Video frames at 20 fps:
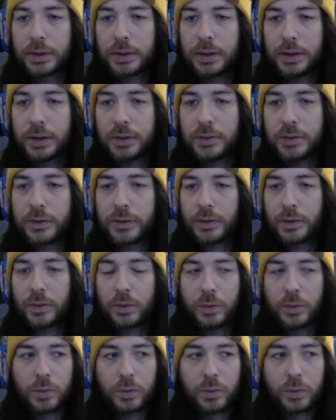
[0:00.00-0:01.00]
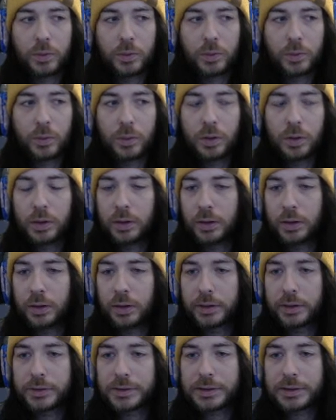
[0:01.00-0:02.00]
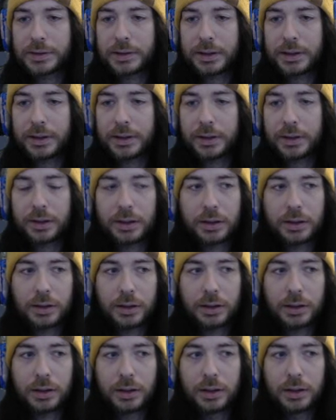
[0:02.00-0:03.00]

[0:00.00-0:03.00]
is wall sliding